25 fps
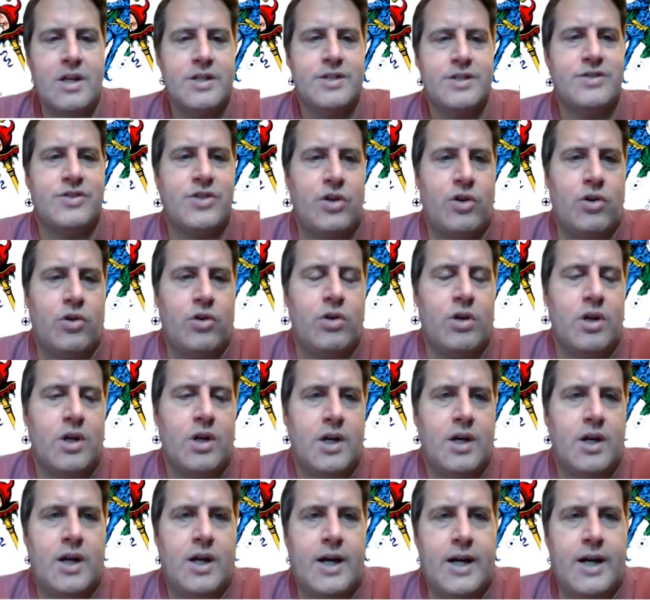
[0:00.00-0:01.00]
So,
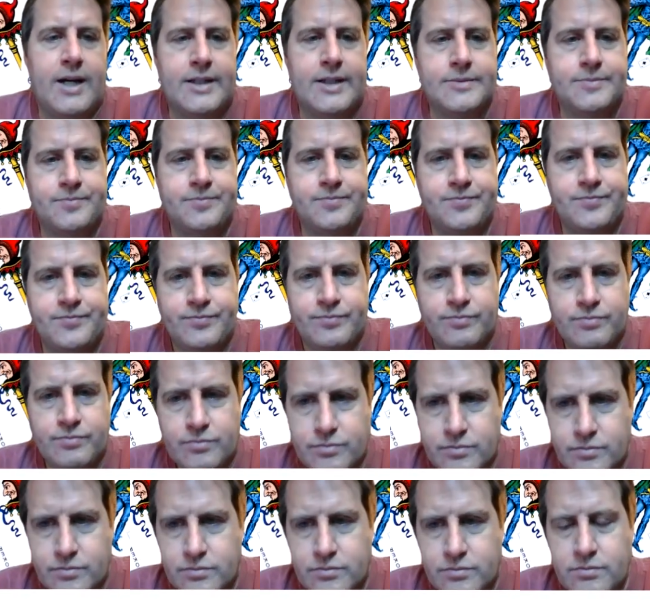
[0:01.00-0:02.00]

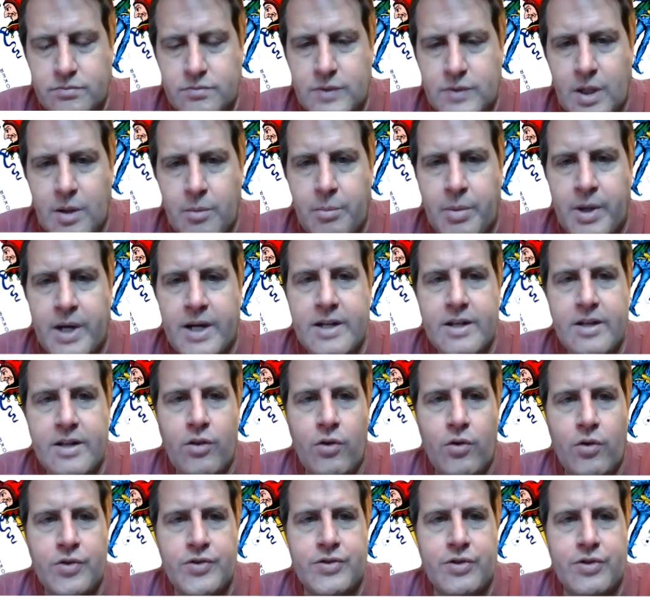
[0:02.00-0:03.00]
but
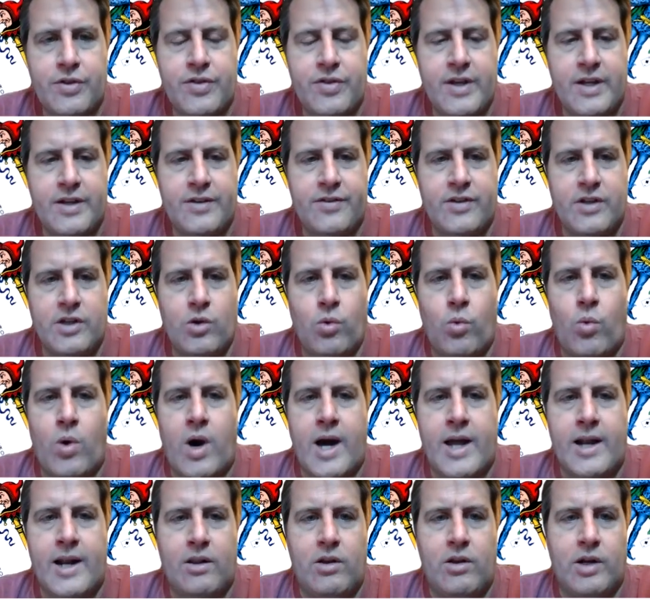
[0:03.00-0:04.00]
those are things that you
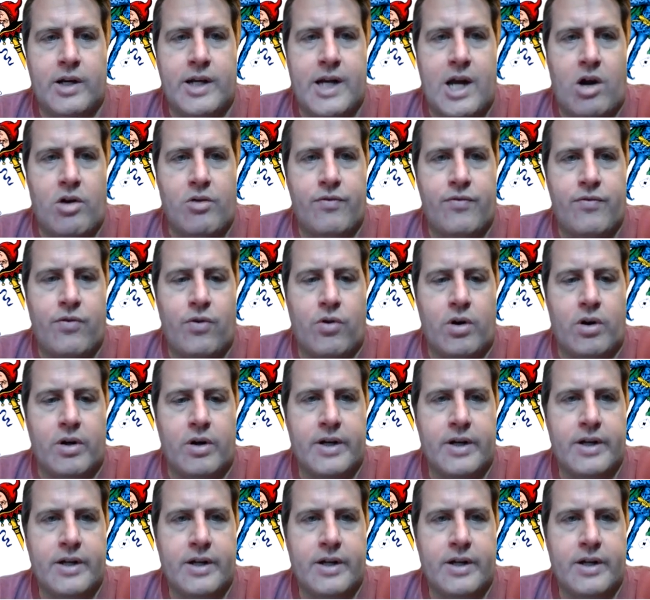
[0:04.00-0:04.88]
want to look out for.